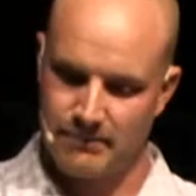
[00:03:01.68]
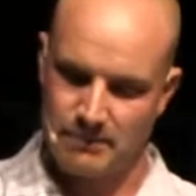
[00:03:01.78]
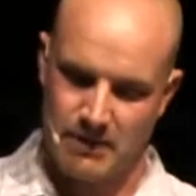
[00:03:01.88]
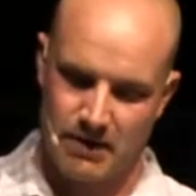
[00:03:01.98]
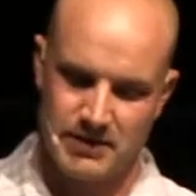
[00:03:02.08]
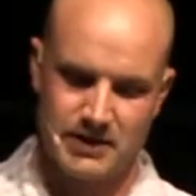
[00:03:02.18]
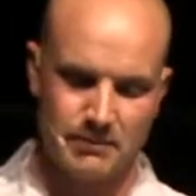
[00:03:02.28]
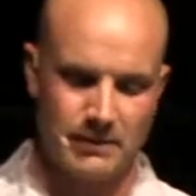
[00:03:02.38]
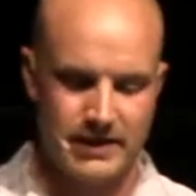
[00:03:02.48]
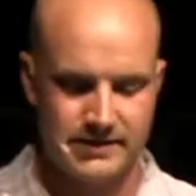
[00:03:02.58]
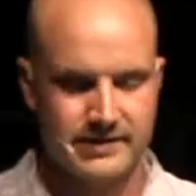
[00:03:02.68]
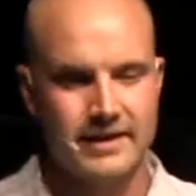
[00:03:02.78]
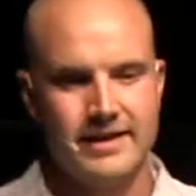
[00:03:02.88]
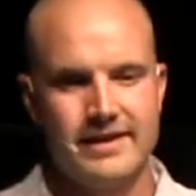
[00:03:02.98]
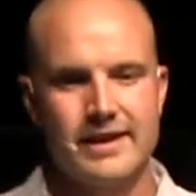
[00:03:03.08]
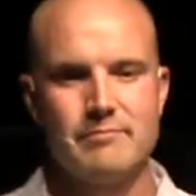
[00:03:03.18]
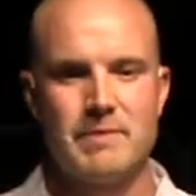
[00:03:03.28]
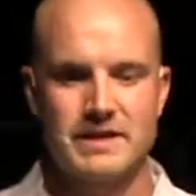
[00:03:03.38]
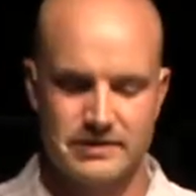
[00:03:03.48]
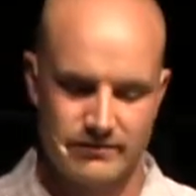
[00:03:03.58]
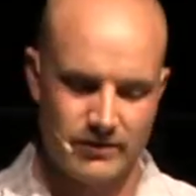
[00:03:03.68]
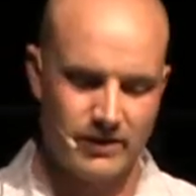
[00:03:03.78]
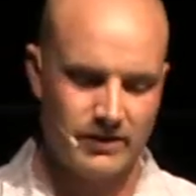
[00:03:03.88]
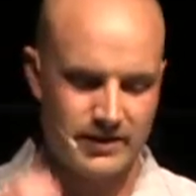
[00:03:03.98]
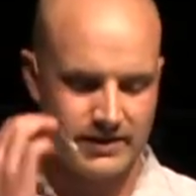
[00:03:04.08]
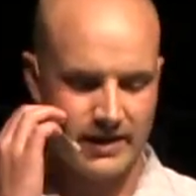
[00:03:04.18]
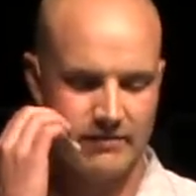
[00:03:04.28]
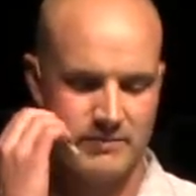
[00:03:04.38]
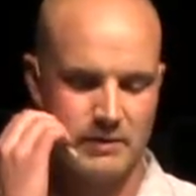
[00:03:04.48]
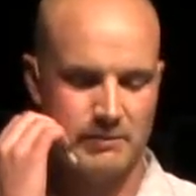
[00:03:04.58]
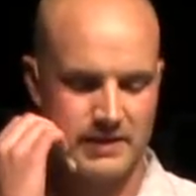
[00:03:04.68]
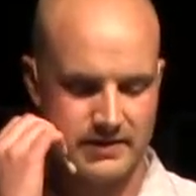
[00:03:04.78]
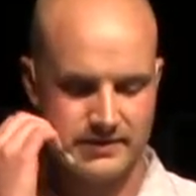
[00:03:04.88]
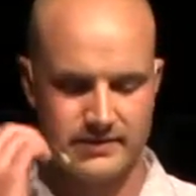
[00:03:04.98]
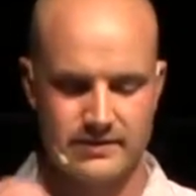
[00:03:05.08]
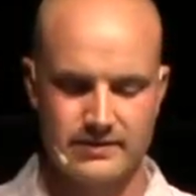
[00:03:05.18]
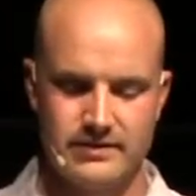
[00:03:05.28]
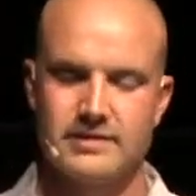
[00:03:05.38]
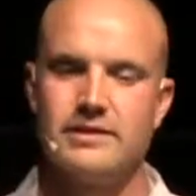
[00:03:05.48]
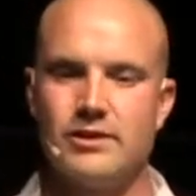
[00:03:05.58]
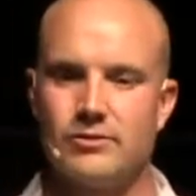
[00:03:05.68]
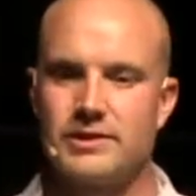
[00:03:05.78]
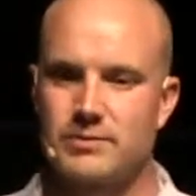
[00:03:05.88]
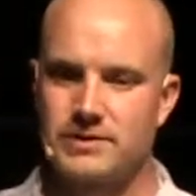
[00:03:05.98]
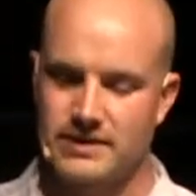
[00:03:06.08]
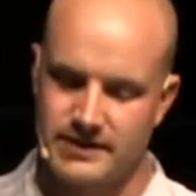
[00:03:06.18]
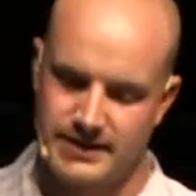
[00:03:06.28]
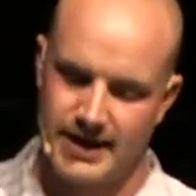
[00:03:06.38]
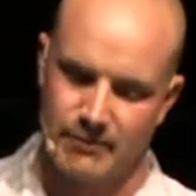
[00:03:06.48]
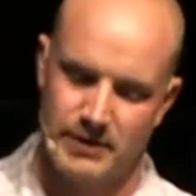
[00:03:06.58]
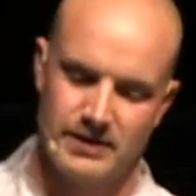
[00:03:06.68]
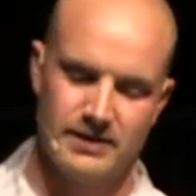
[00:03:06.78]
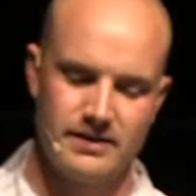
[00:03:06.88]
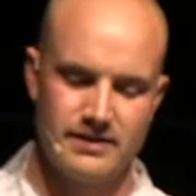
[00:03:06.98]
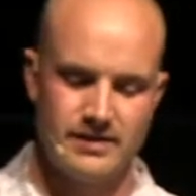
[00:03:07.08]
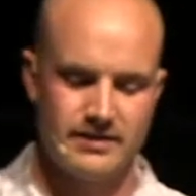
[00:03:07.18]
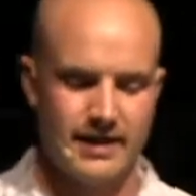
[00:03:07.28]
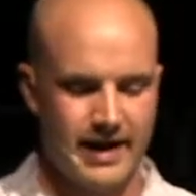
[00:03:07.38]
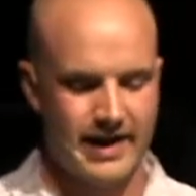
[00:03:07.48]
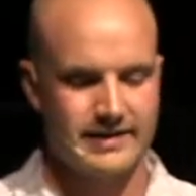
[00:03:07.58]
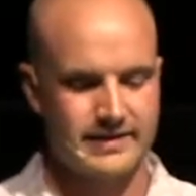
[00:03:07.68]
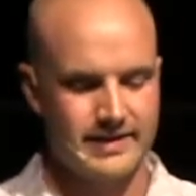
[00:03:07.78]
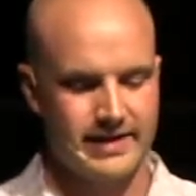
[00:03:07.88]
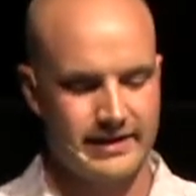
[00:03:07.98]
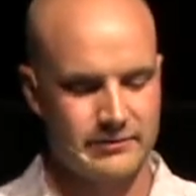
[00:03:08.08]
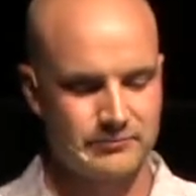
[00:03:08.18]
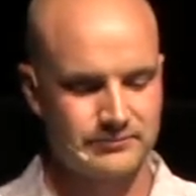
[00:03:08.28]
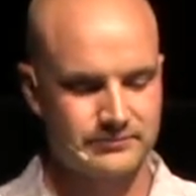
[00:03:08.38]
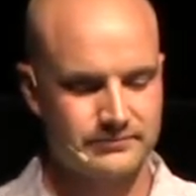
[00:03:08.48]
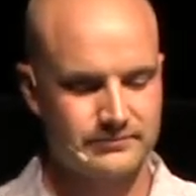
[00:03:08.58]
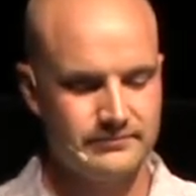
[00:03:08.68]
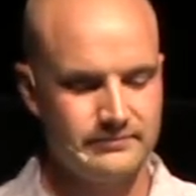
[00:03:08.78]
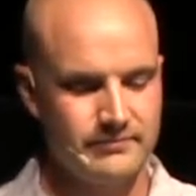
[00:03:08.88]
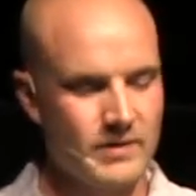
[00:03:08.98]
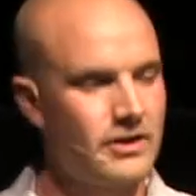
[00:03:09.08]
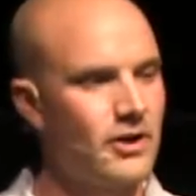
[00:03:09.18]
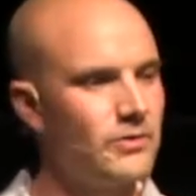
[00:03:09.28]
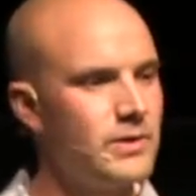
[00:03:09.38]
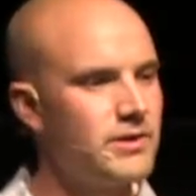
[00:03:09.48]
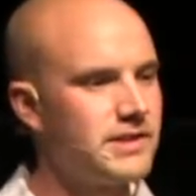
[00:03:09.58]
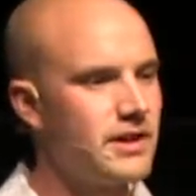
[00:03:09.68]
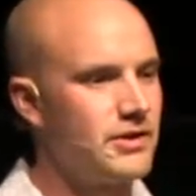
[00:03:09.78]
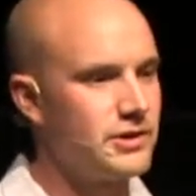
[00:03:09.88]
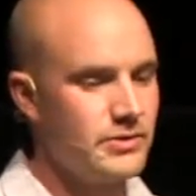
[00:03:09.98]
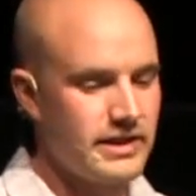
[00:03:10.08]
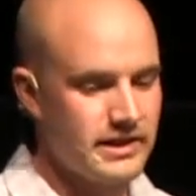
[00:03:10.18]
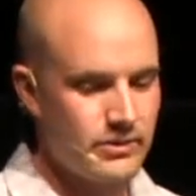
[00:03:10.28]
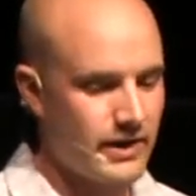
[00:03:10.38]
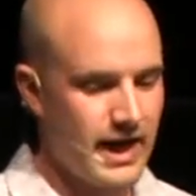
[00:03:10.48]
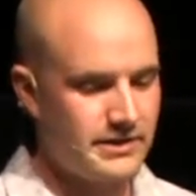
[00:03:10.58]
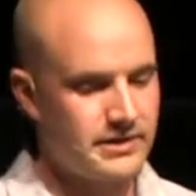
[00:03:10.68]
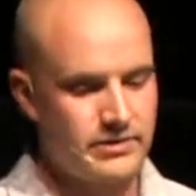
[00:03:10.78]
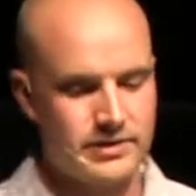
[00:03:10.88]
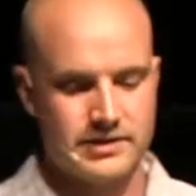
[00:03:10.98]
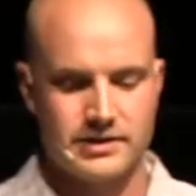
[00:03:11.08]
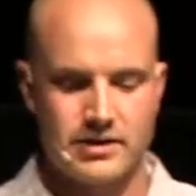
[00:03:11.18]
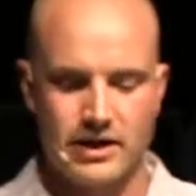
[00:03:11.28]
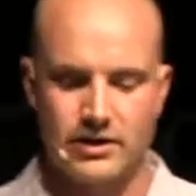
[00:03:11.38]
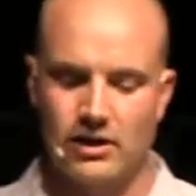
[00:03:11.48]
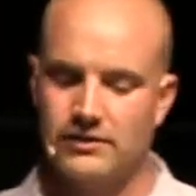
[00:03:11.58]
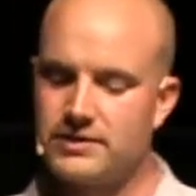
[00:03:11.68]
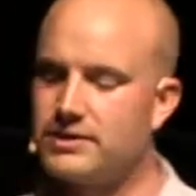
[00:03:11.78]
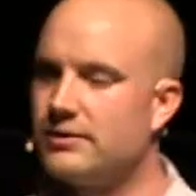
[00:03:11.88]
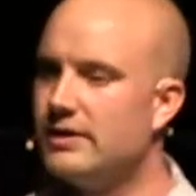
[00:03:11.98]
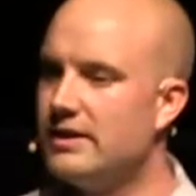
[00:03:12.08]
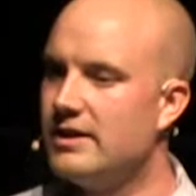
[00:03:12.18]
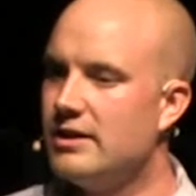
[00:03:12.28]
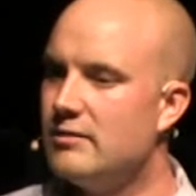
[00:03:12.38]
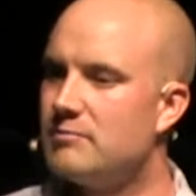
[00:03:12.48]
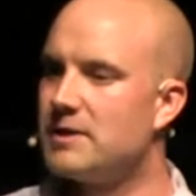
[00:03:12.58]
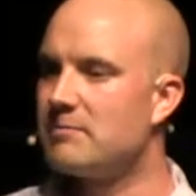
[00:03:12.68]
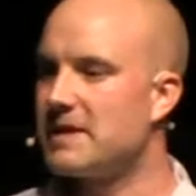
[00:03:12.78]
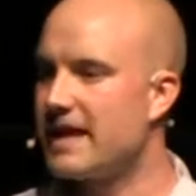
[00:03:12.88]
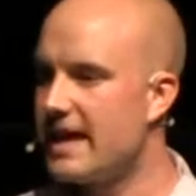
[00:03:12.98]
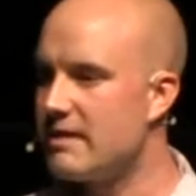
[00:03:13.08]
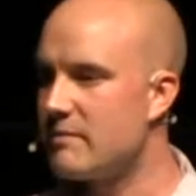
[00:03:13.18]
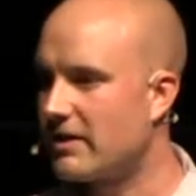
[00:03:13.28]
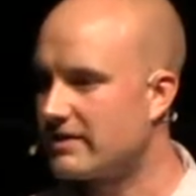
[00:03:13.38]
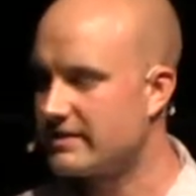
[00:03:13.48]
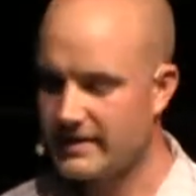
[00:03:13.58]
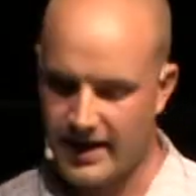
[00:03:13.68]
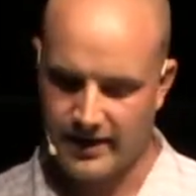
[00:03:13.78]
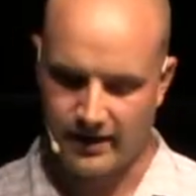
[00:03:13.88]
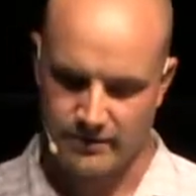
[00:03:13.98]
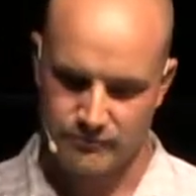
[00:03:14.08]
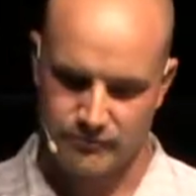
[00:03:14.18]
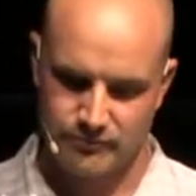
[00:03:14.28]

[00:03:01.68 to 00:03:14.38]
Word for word: up and coming into place. And best of all, He gave me a peace to know this was a step that I had to take. Not only was it our duty, we had to do this because God called us to, but it became our desire.